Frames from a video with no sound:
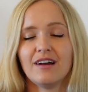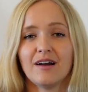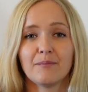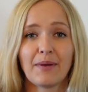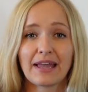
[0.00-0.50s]

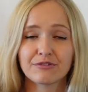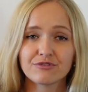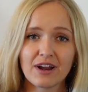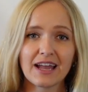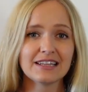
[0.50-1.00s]
make
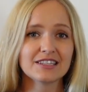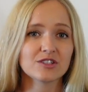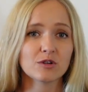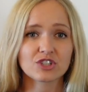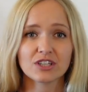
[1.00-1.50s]
friends,
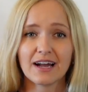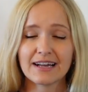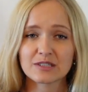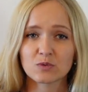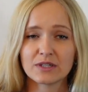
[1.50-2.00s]

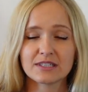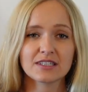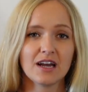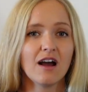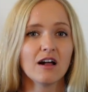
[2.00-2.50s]
socialize with
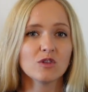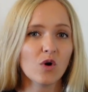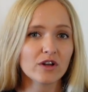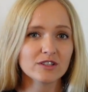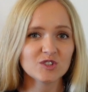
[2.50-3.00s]

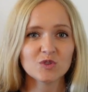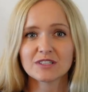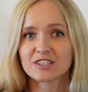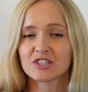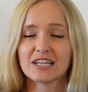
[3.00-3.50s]
local
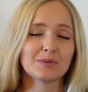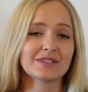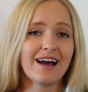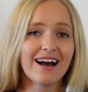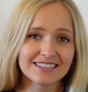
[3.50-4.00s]
students, socialize
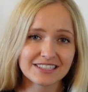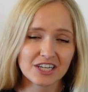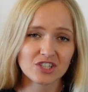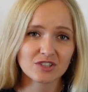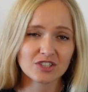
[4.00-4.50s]
with other
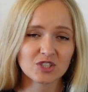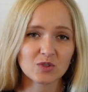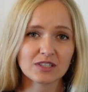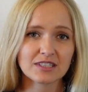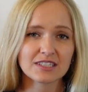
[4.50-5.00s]
international
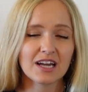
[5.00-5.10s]
students?